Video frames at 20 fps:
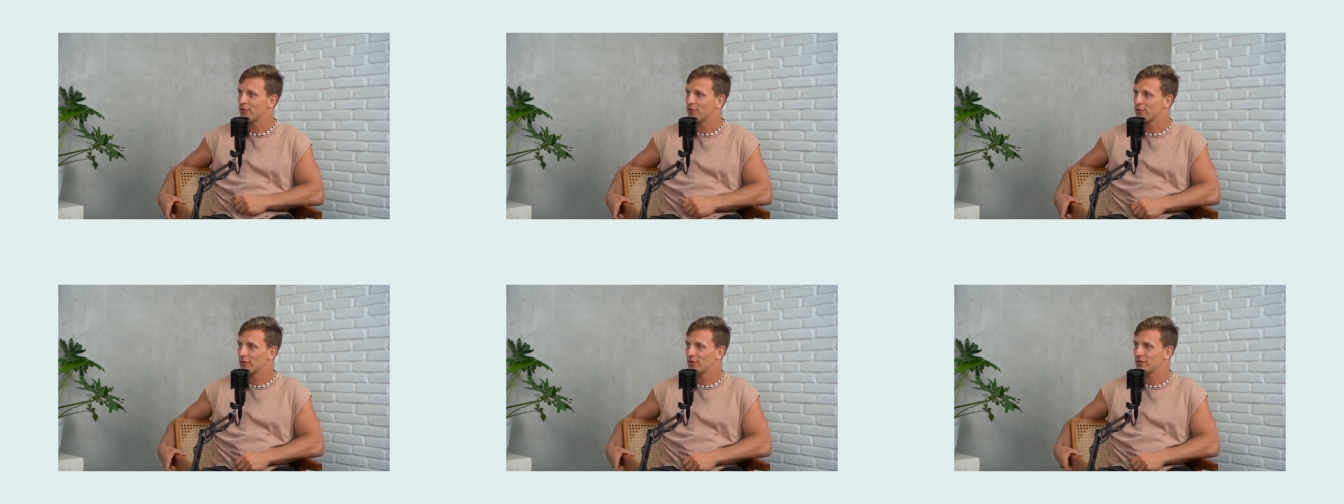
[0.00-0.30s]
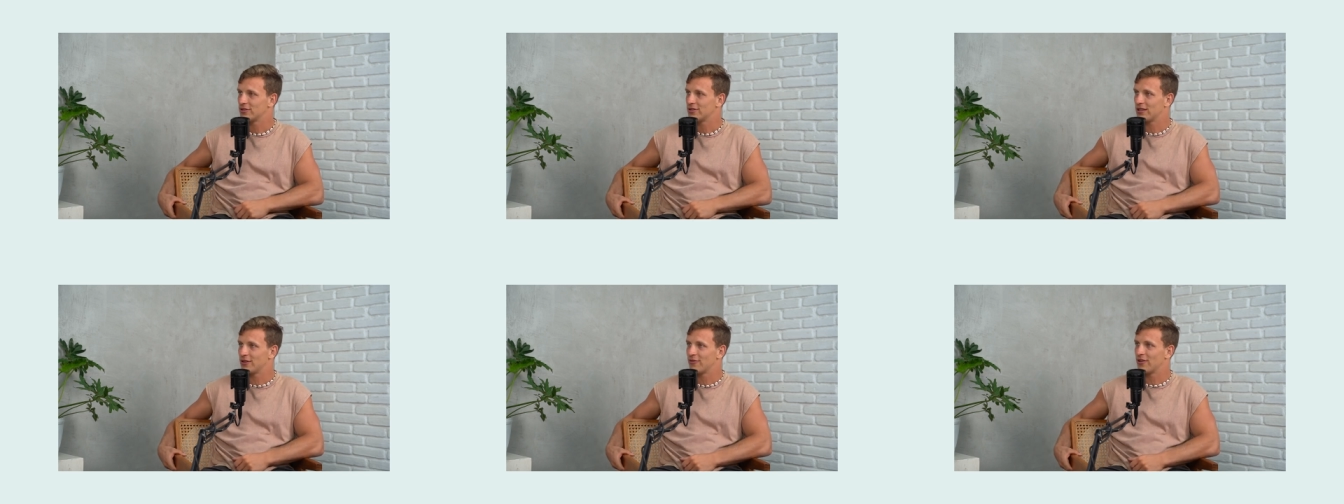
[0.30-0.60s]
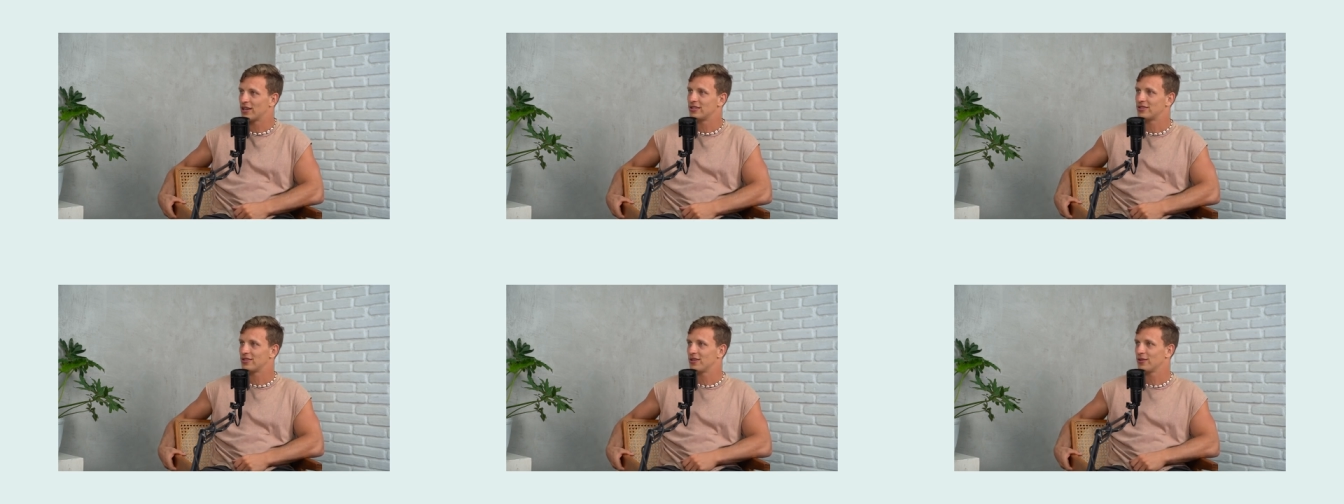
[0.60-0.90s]
of course,
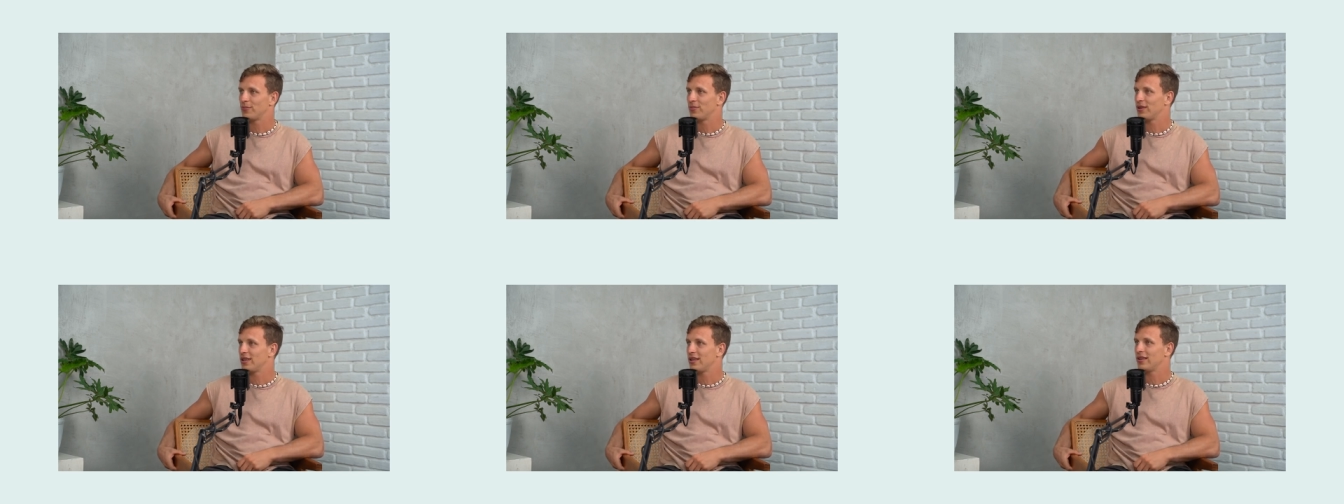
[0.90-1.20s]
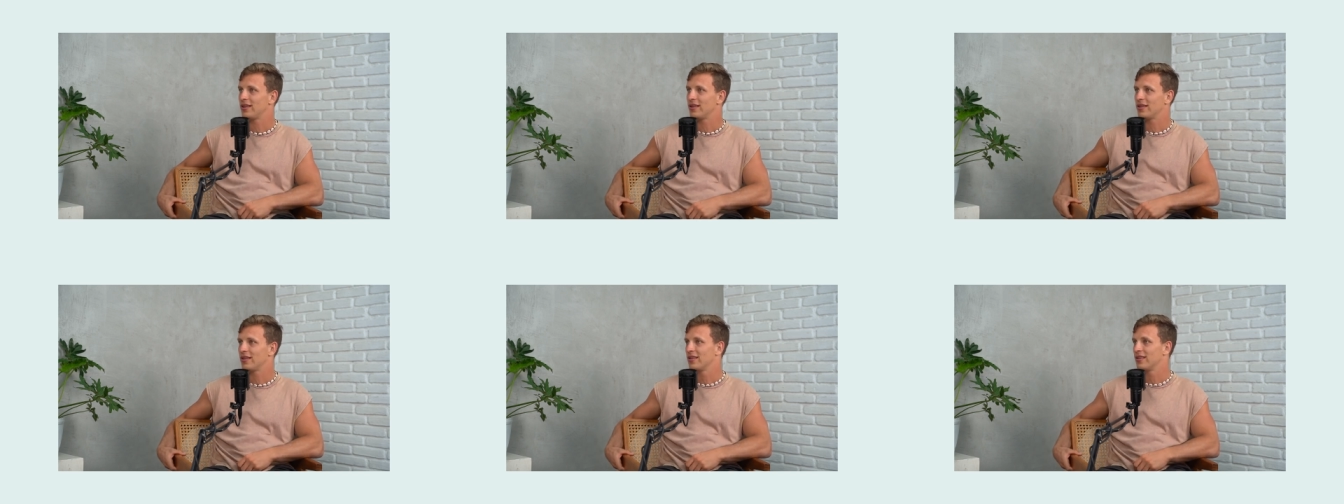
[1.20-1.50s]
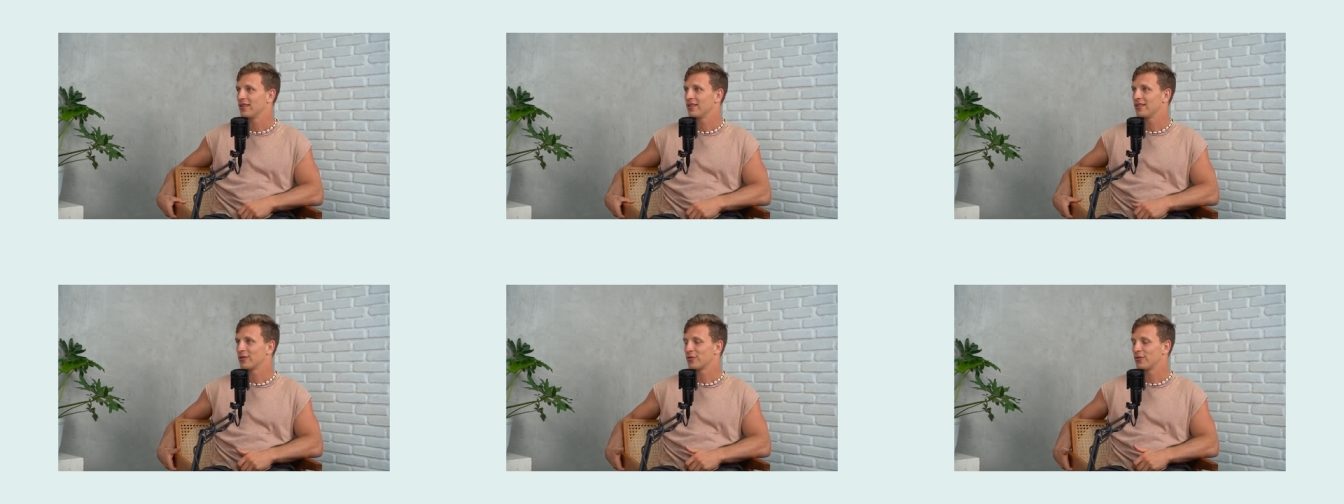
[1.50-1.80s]
eventually be
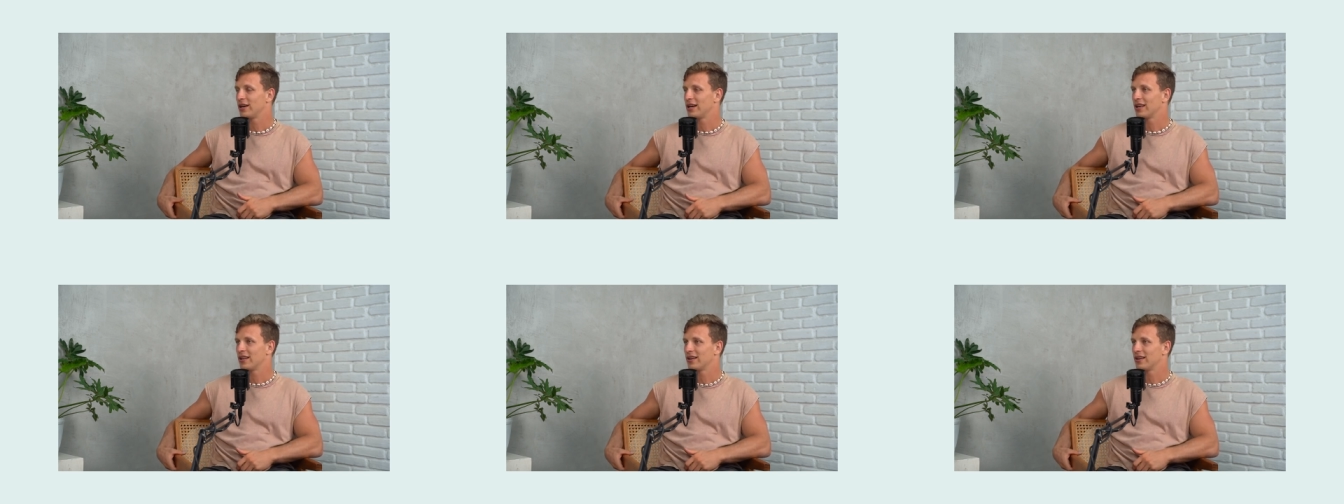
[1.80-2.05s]
great at